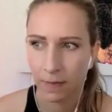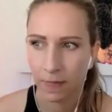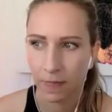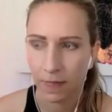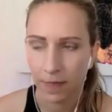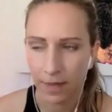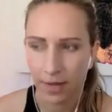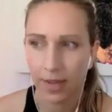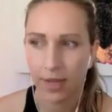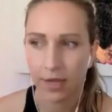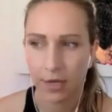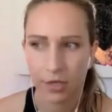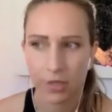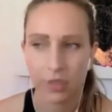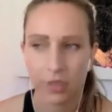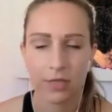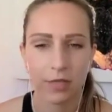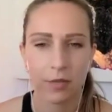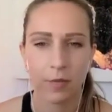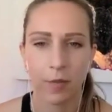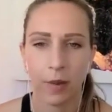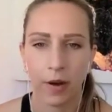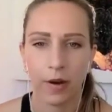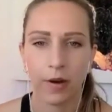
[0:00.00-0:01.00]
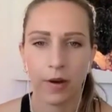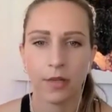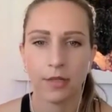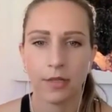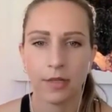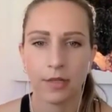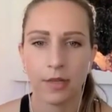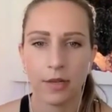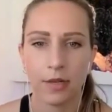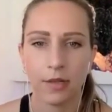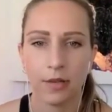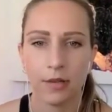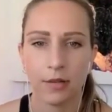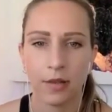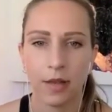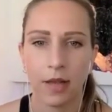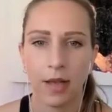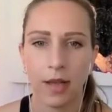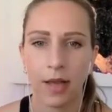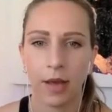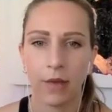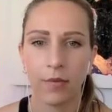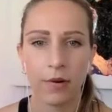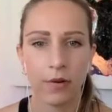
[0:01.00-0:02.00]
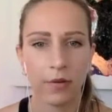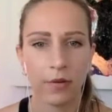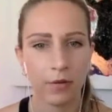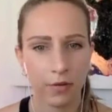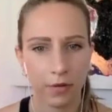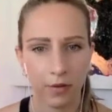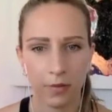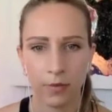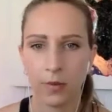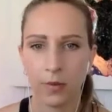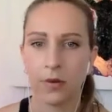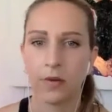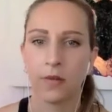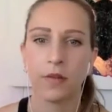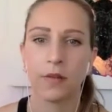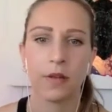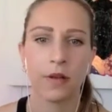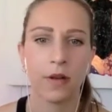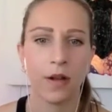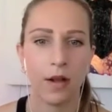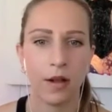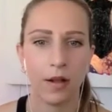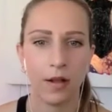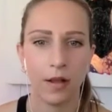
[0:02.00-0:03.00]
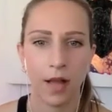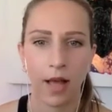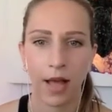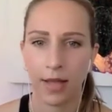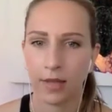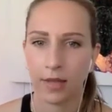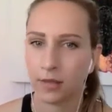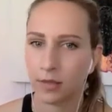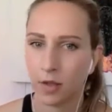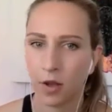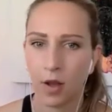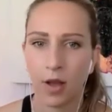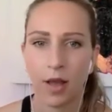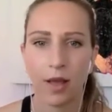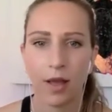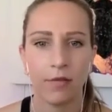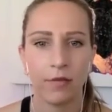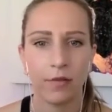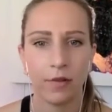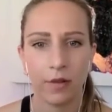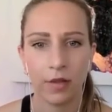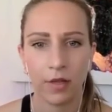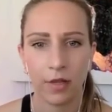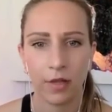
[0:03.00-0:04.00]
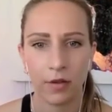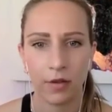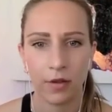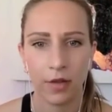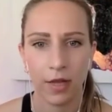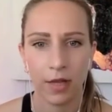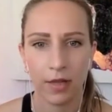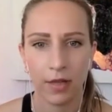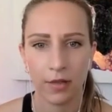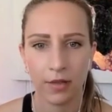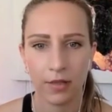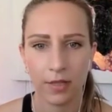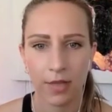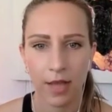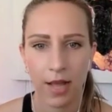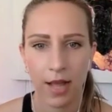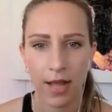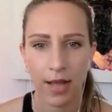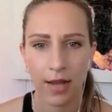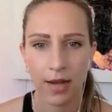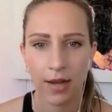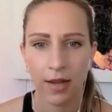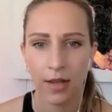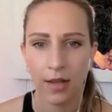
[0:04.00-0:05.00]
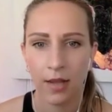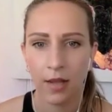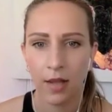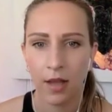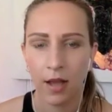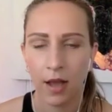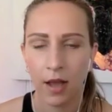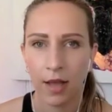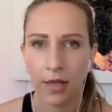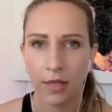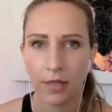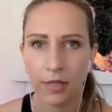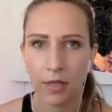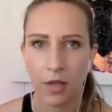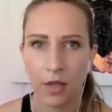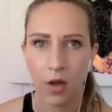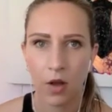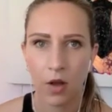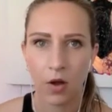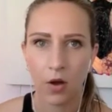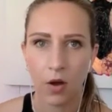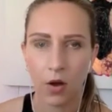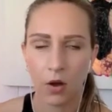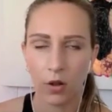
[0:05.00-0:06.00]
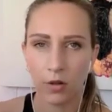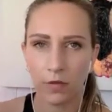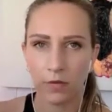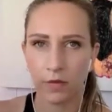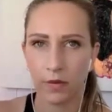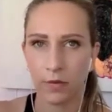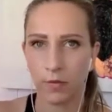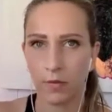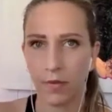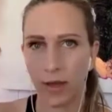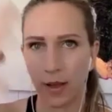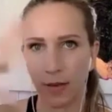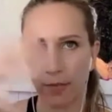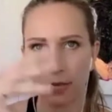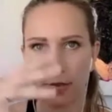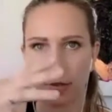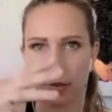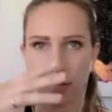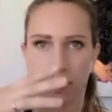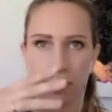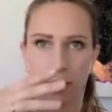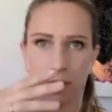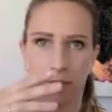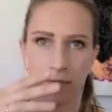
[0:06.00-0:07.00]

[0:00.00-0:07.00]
And I actually experienced it. Like I went through the birth canal. I saw everything on the other side. I saw all of the webs of the